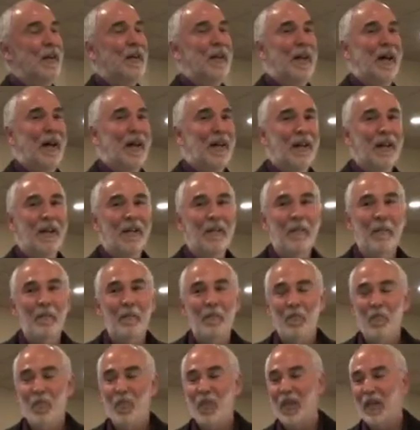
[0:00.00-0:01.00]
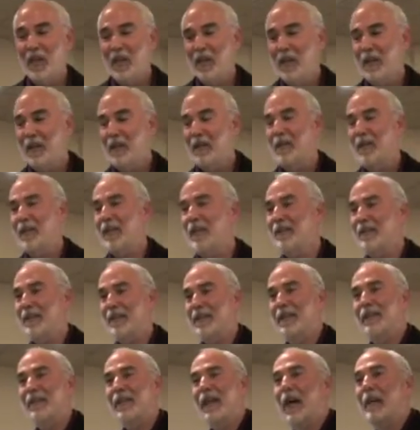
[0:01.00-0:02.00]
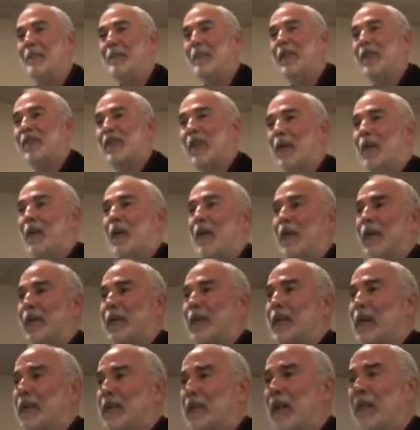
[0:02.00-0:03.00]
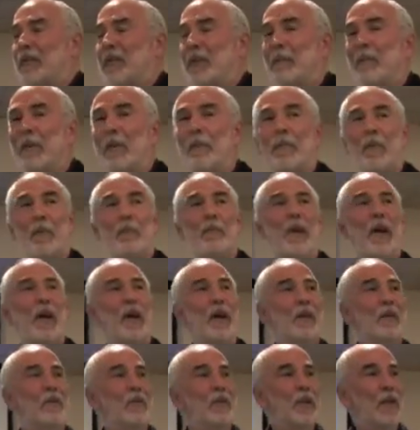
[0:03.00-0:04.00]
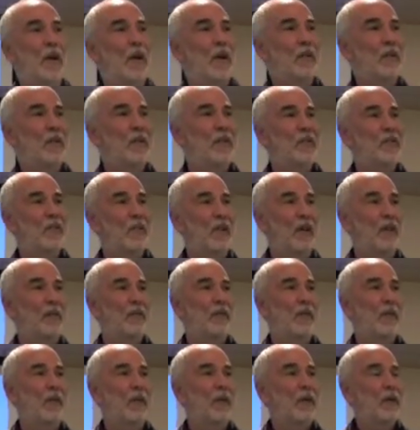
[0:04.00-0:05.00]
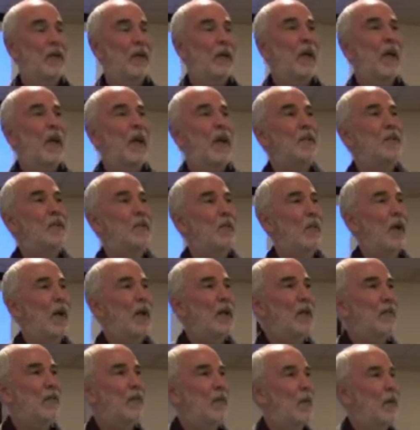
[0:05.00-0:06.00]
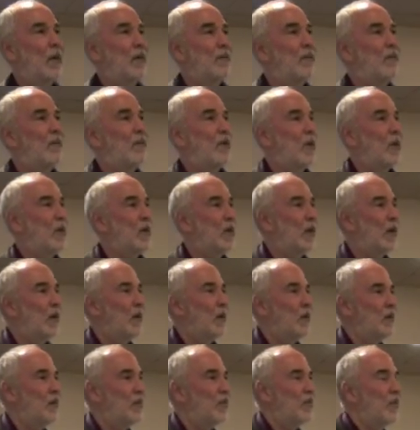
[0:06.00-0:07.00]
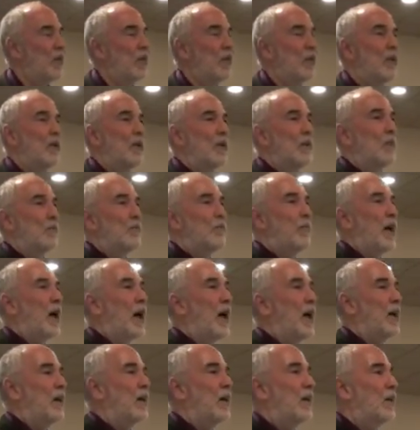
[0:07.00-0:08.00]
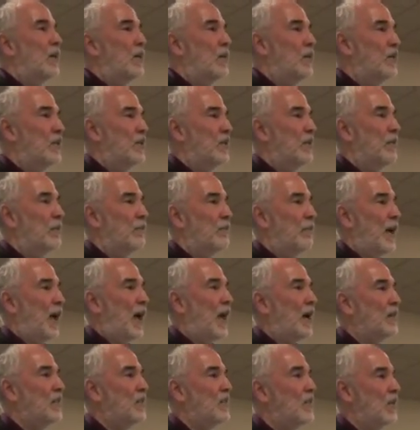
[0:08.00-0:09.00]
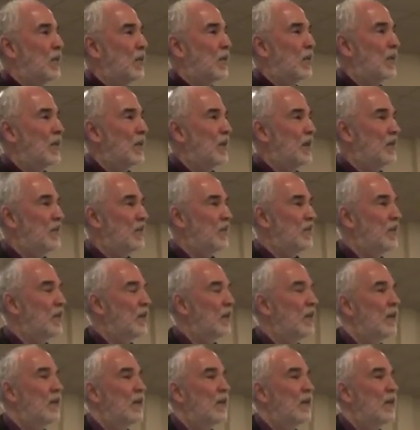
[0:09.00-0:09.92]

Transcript: all that. But this happens all the time. You have to be prepared with all this stuff. It's great if you have photos, bios, backstories,